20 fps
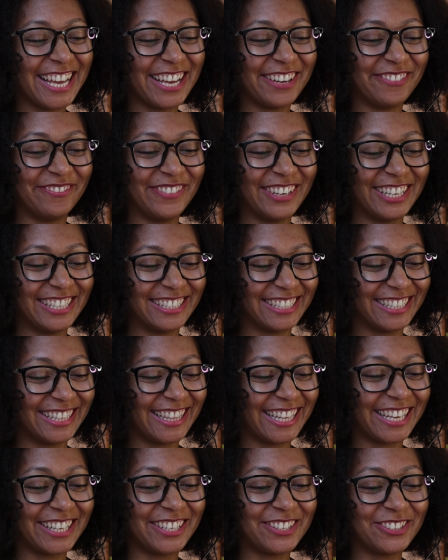Amazing.
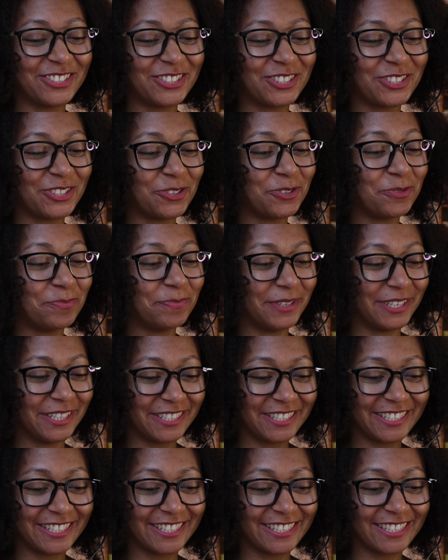Thank you so
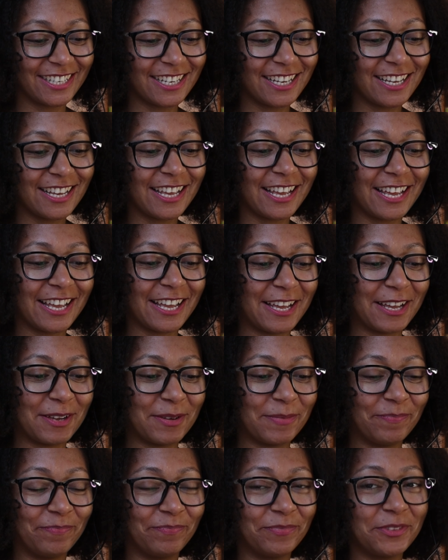much.
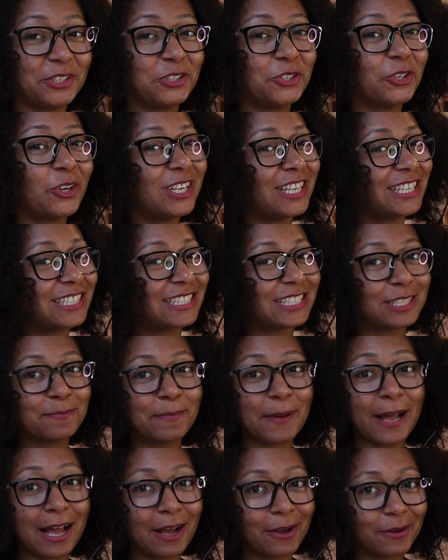Knowledge is
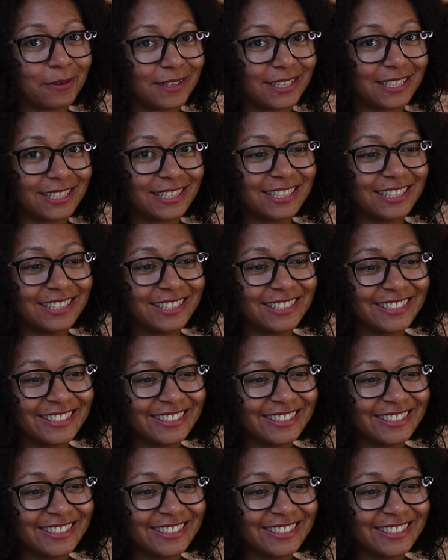power.